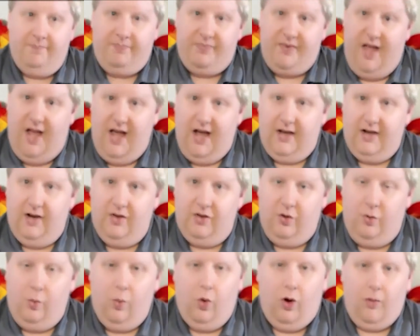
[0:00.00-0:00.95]
And
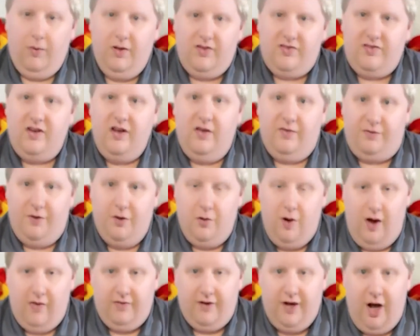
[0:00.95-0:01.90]
the warmest, if you
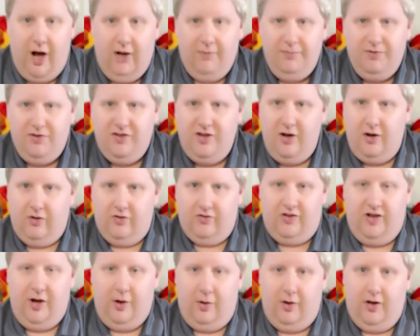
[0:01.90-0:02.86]
have an upstairs
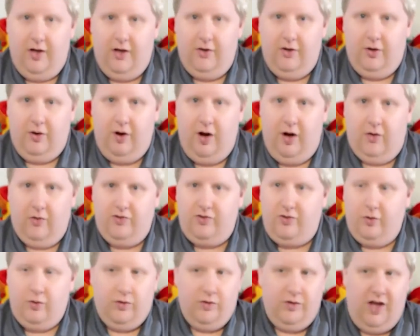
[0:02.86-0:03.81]
area in your house,
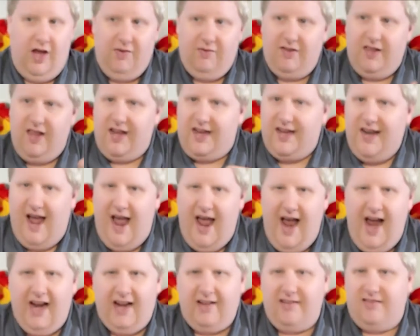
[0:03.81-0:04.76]
or even like an
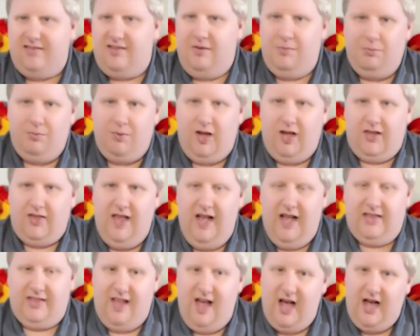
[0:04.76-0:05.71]
attic, something like
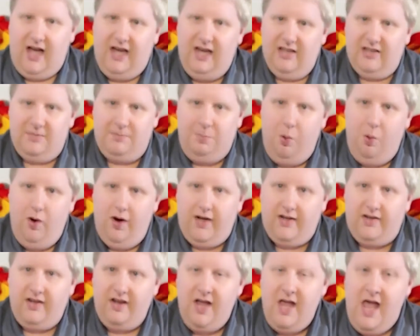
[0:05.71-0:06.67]
that, the highest
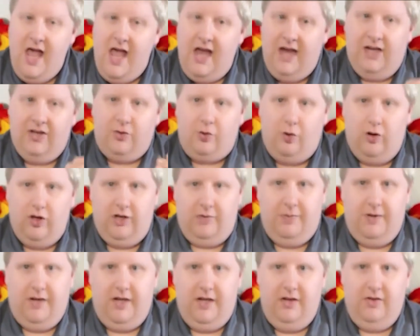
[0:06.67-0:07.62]
point is going to
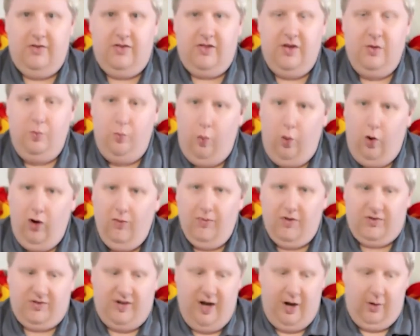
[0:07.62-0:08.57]
be the
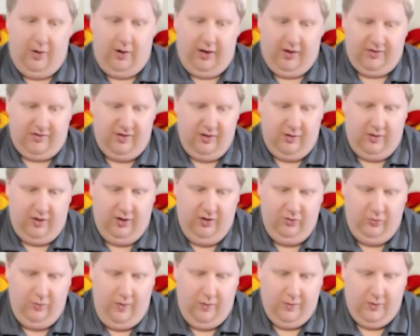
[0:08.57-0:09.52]
warmest area. So
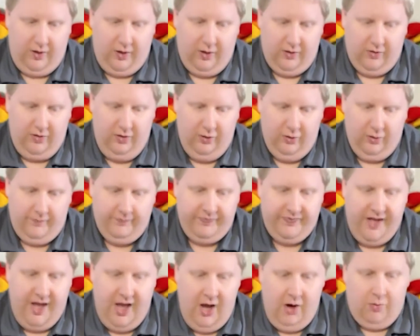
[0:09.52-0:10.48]
here's what we're going to do.
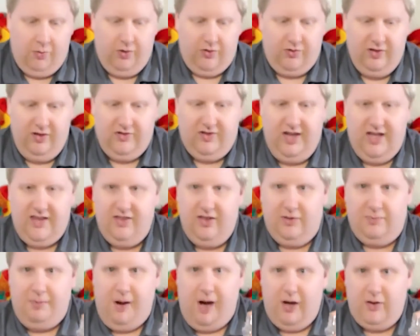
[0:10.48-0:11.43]
We're just going to take
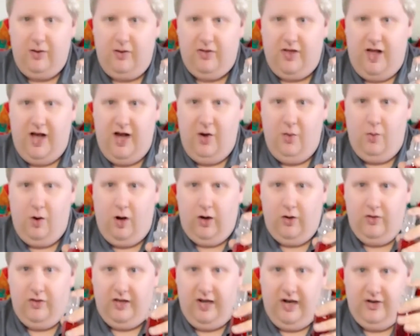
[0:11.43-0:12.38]
this bottle of the hot
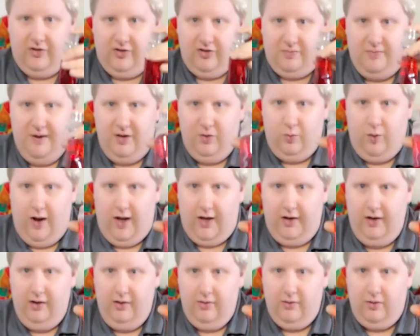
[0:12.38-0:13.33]
water that I just made
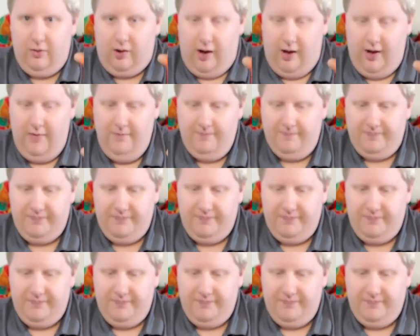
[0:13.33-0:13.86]
red, okay?